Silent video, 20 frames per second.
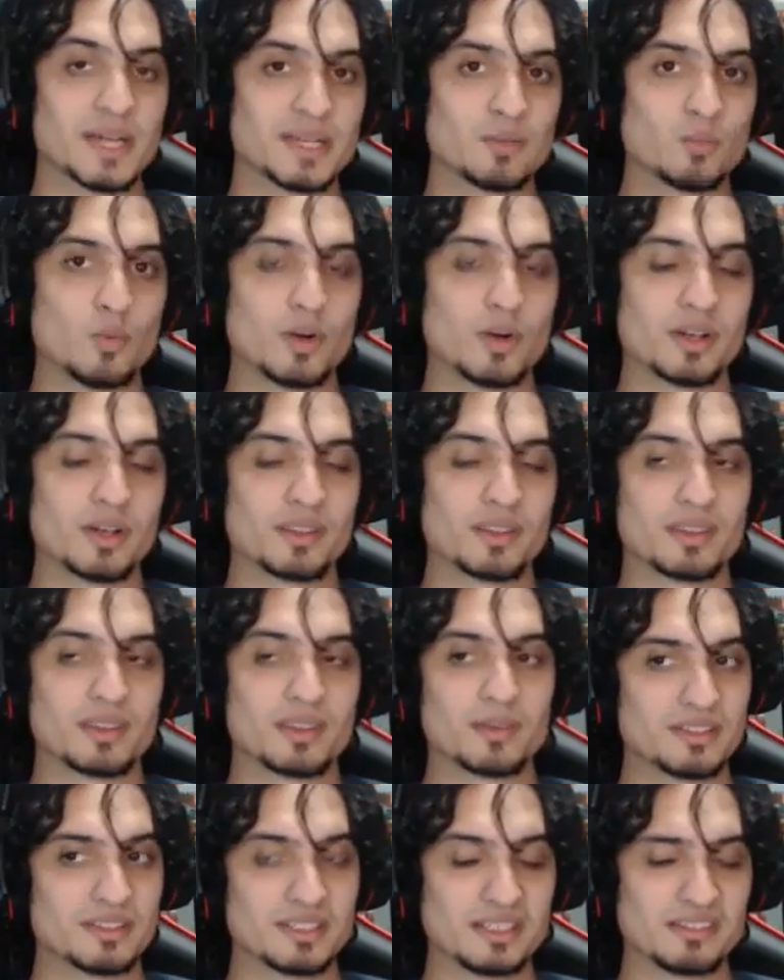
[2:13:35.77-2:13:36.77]
one of them
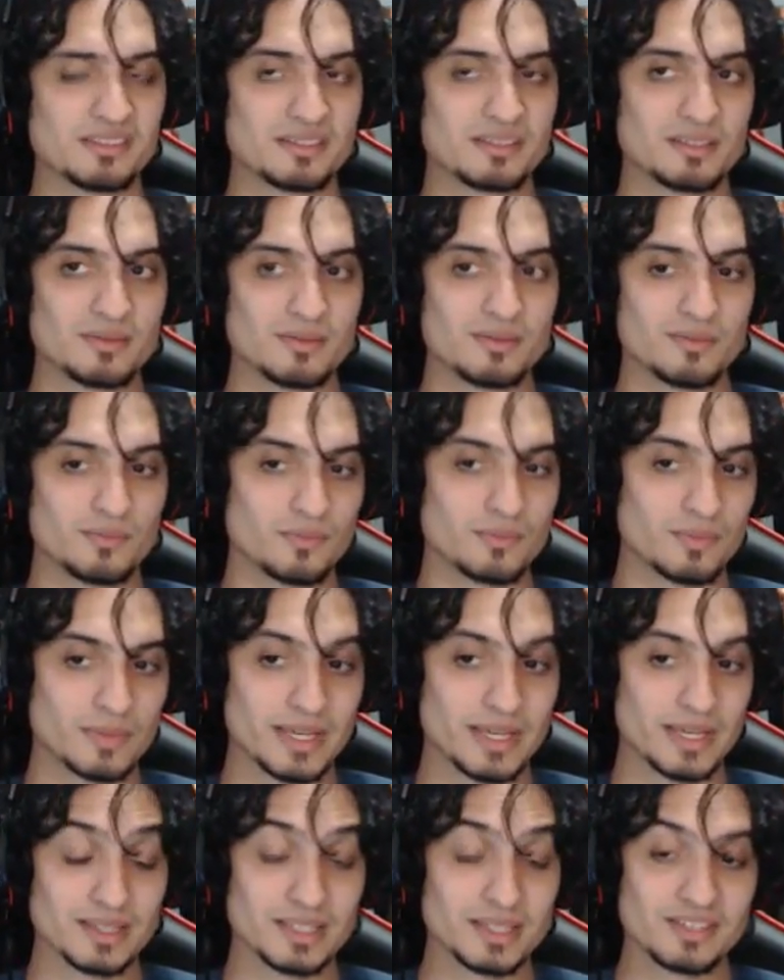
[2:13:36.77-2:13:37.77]
at least.
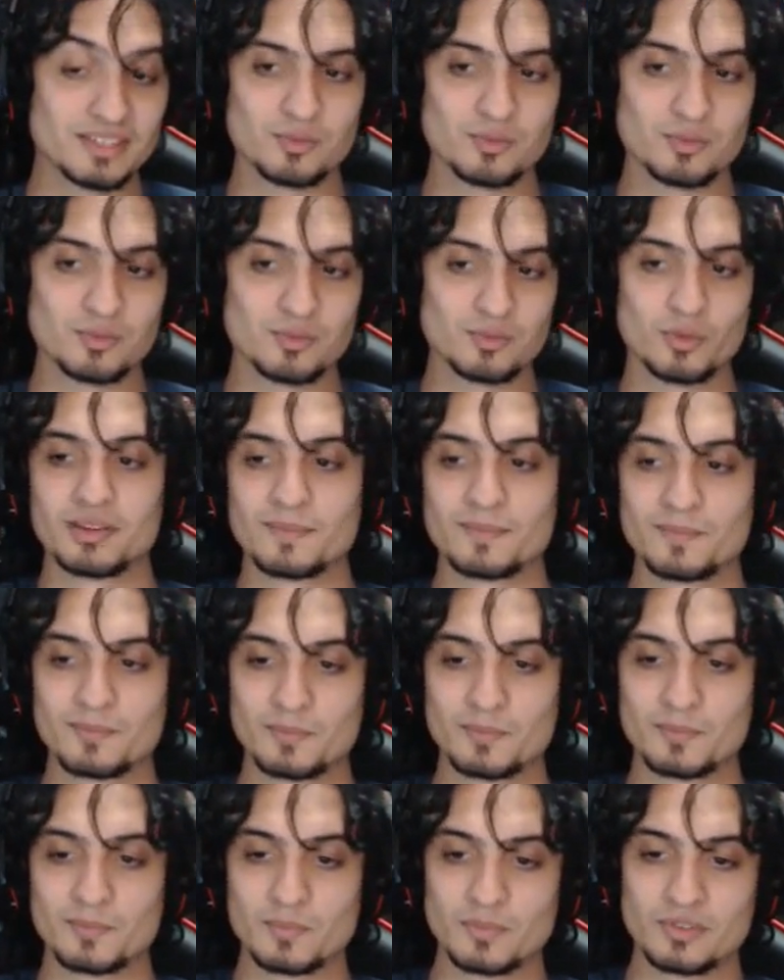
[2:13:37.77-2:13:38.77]
At least one of them.
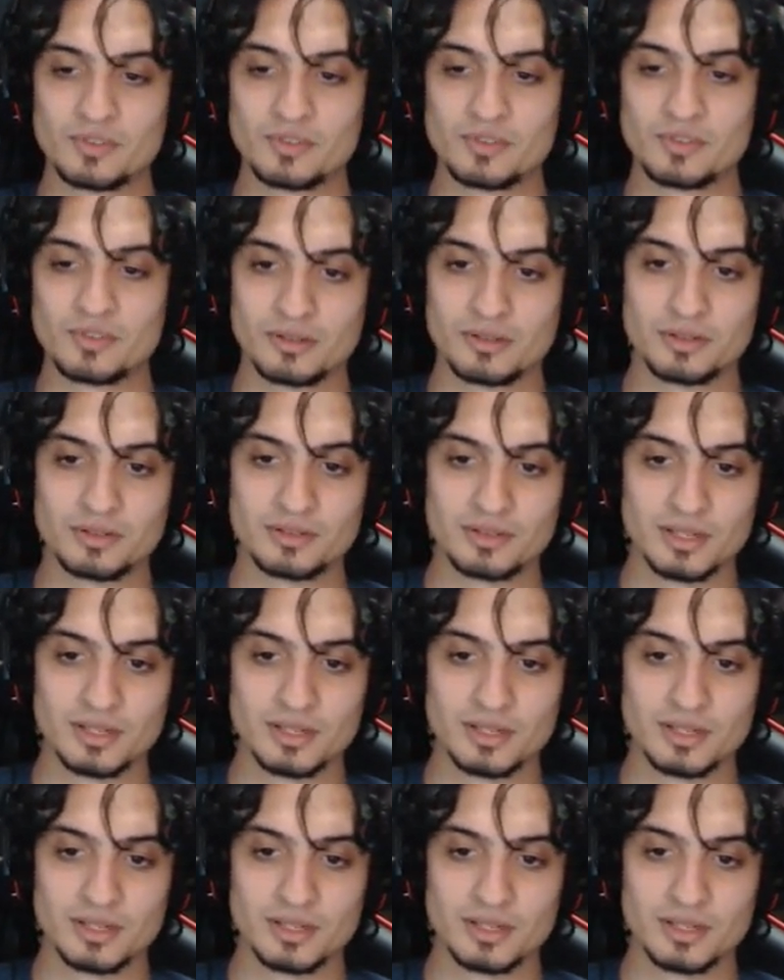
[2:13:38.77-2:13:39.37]
So let's.